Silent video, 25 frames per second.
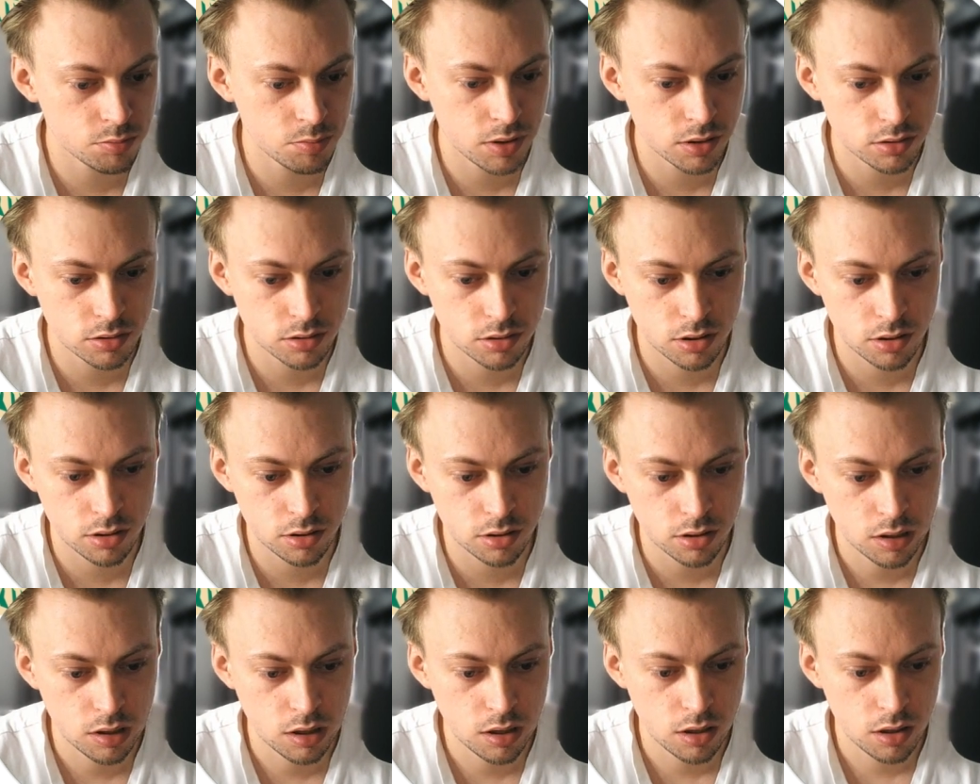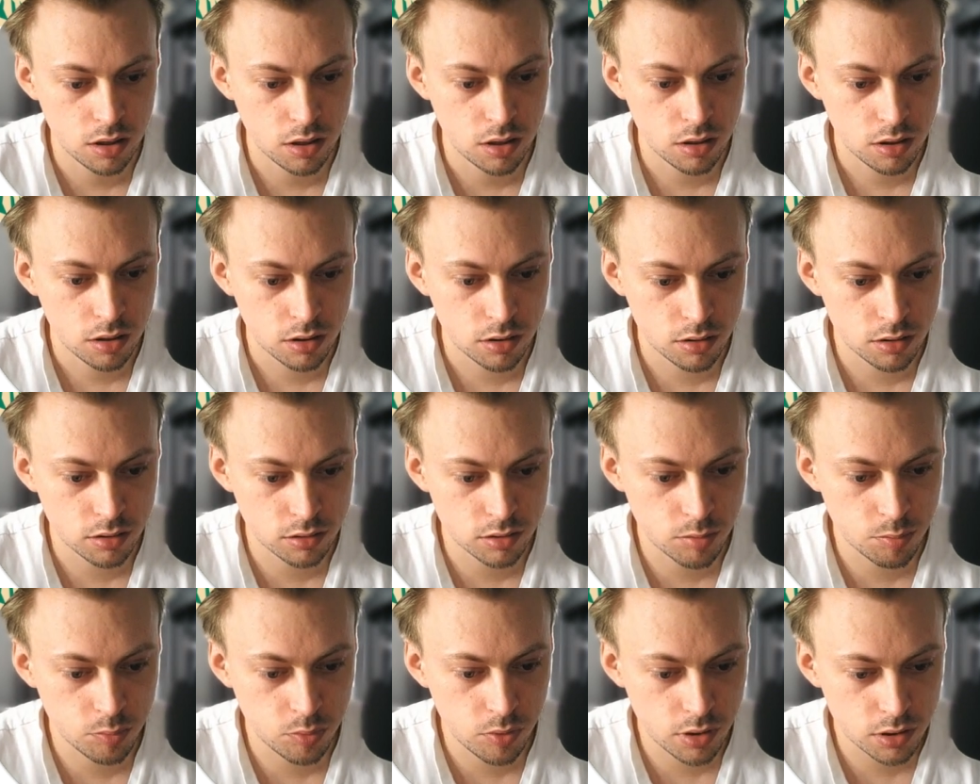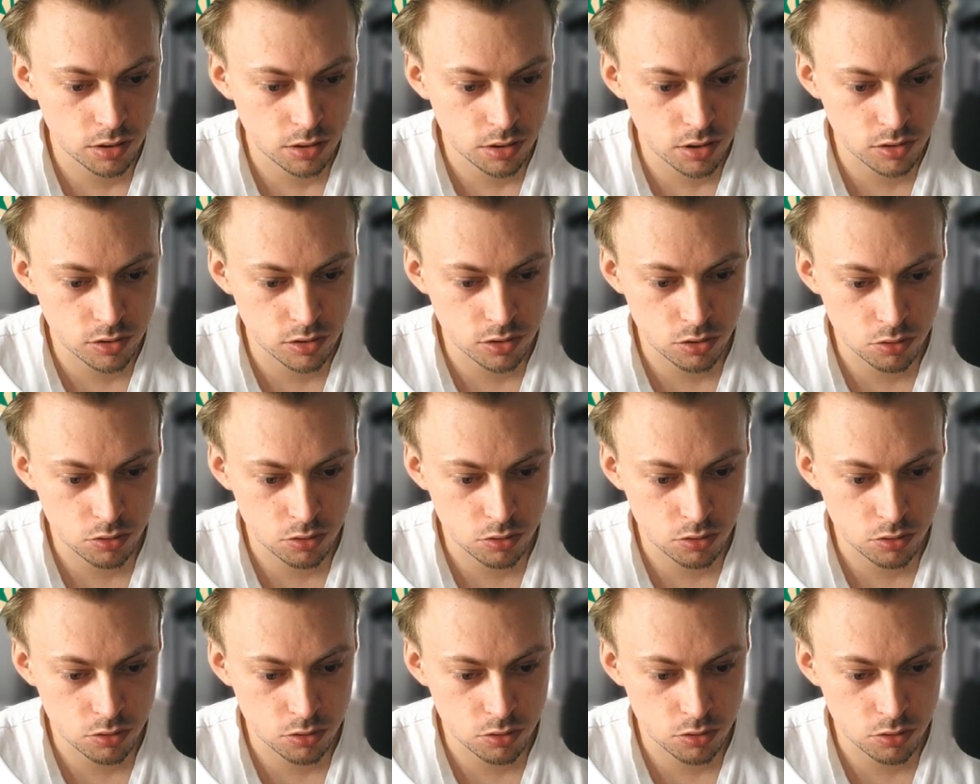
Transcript: but the point is